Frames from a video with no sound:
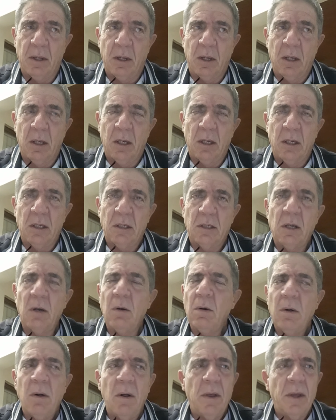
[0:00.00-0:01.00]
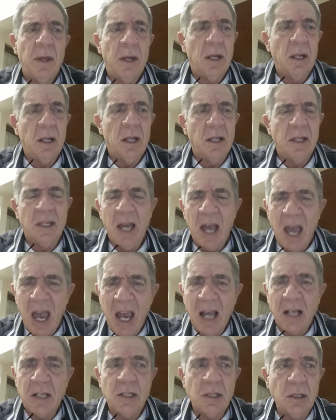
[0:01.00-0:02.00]
So the
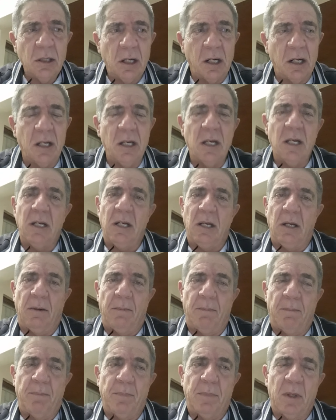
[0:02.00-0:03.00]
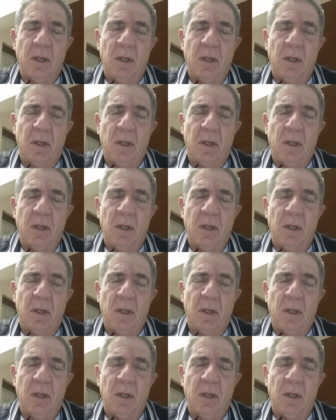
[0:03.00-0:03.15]
actual reading is